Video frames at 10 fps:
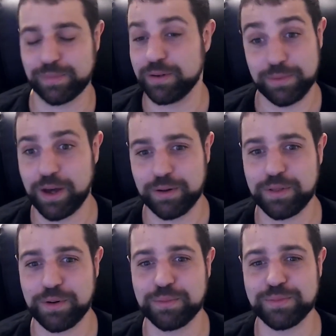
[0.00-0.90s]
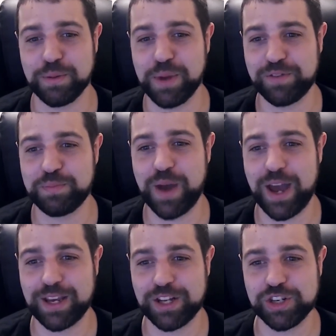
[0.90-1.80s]
the Maven
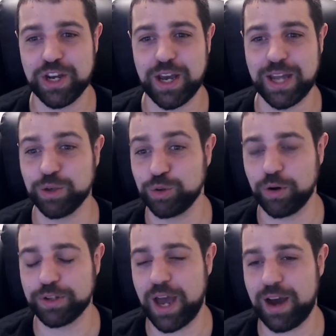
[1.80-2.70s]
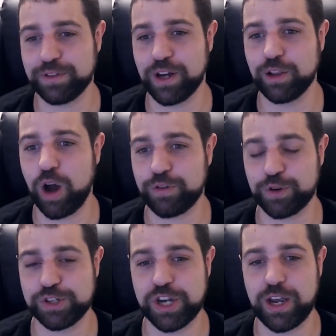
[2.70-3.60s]
package, and you don't have the
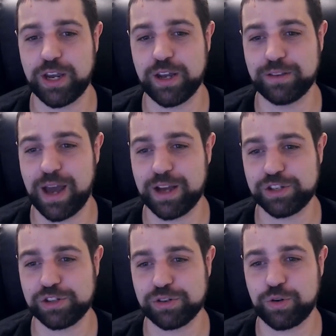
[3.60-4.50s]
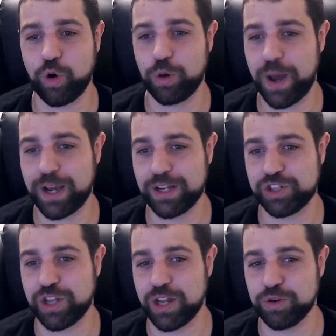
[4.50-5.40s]
Log4j-core
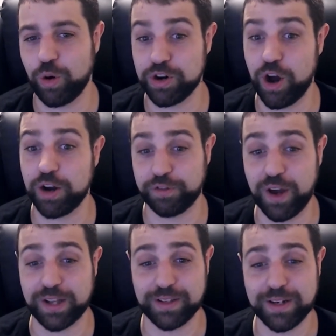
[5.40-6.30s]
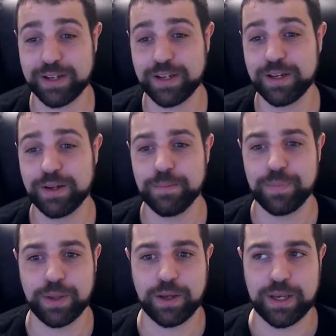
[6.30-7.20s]
package, then you are not affected.
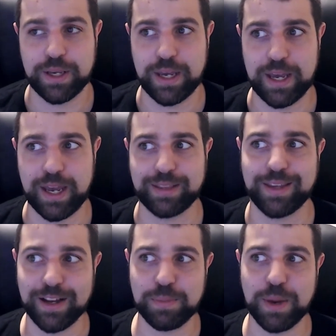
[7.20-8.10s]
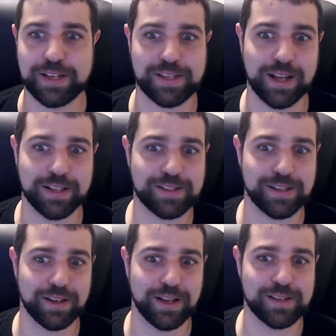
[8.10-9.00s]
It does make sense
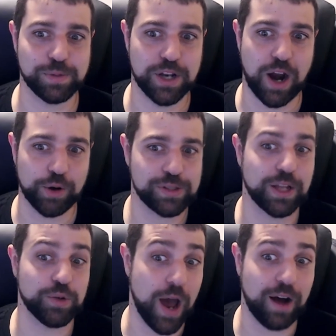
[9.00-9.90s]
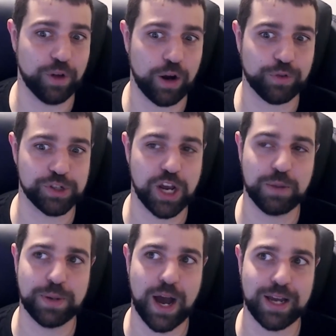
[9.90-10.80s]
in some scenarios that you have
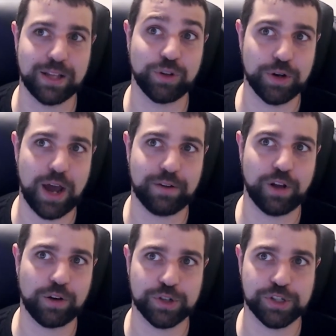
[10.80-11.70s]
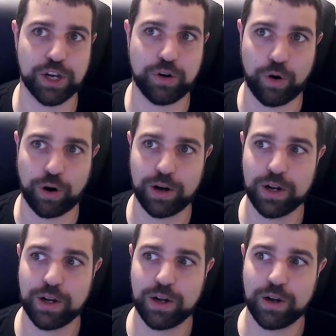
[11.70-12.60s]
Log4j API and don't have Log4j
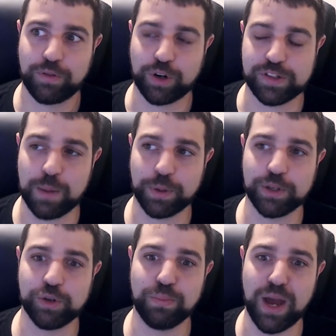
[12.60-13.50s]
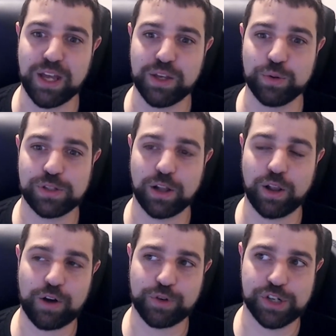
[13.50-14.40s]
core. For example, you may use the
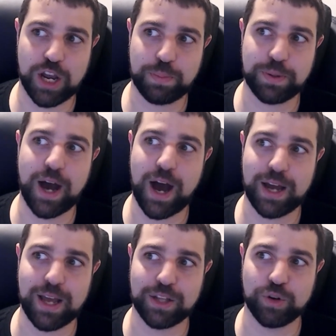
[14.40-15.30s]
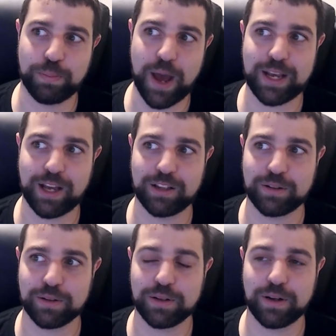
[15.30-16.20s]
Log4j API and your
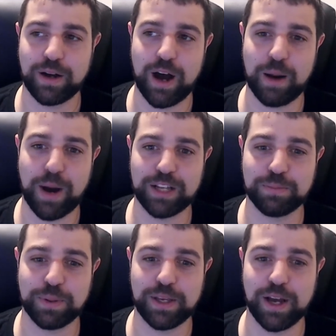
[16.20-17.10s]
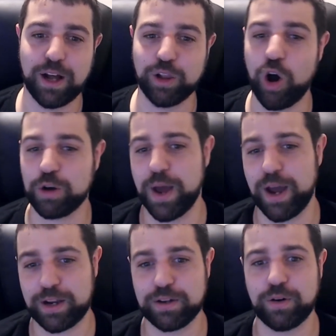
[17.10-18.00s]
backend might be
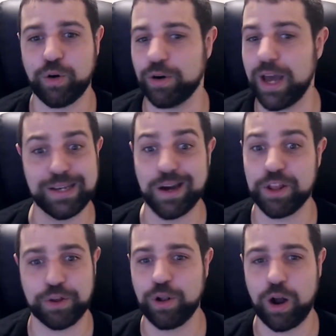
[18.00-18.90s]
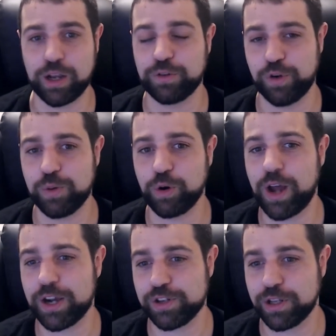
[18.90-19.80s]
Logback or any other logging framework,
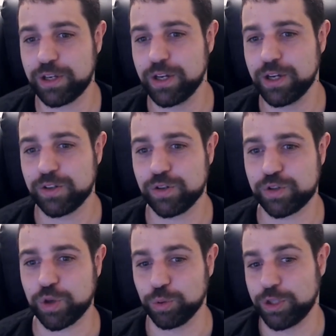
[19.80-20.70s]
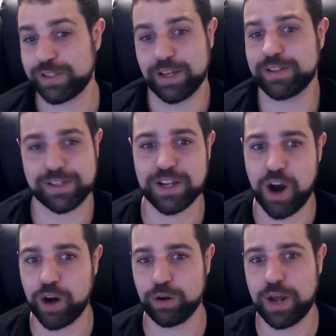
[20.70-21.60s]
actually. So this is a
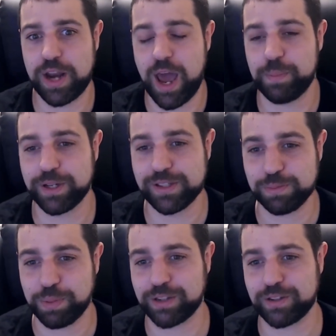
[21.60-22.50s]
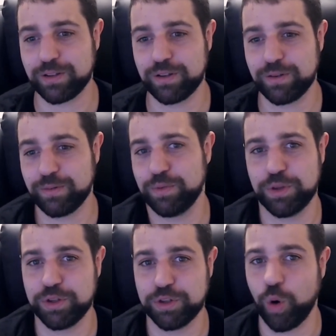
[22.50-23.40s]
scenario that happens, but
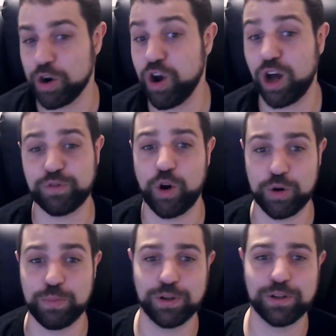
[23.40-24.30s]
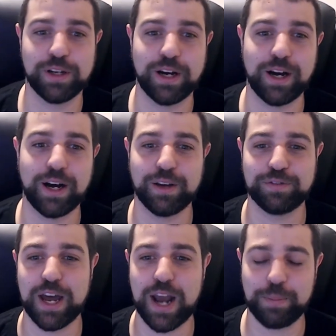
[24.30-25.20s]
you are not vulnerable if
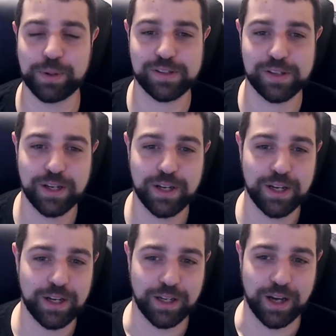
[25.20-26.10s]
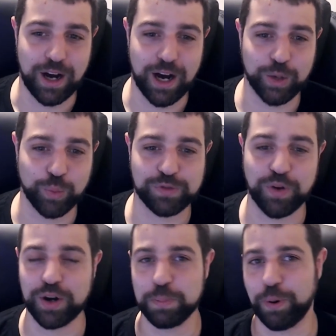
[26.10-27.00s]
that happens. It was
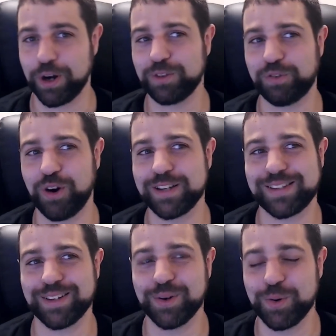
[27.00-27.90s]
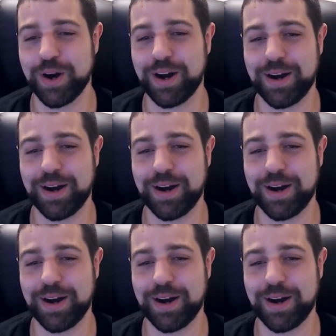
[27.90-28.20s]
very important for us to